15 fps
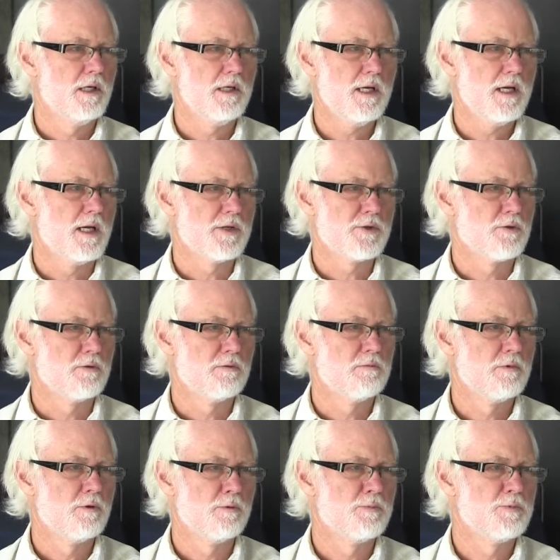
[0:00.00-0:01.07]
Yes, or
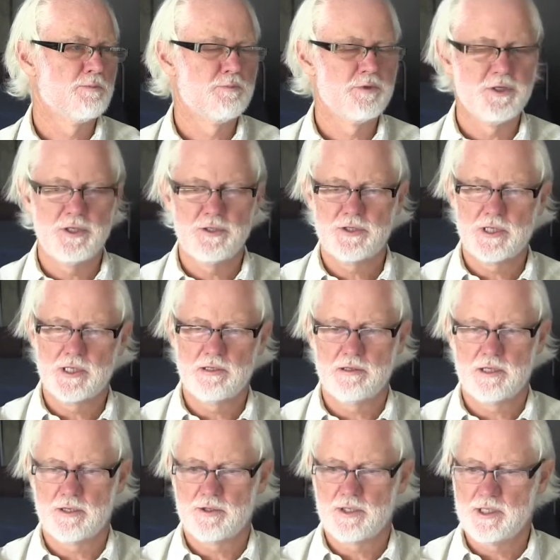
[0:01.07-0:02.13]
producing, you
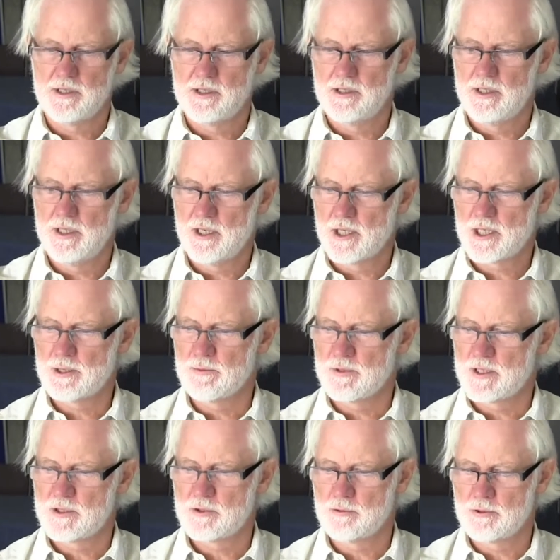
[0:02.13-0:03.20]
know, the
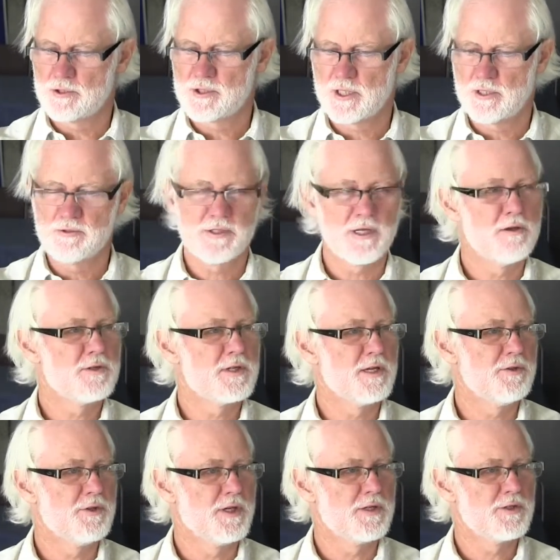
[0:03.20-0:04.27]
argument is all so-and-so
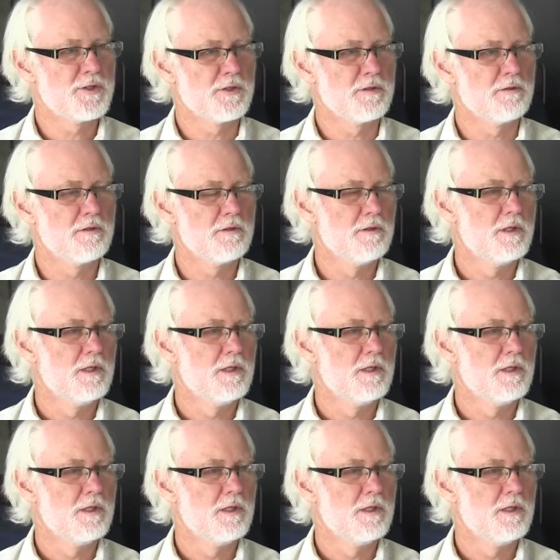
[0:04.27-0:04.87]
said this, and...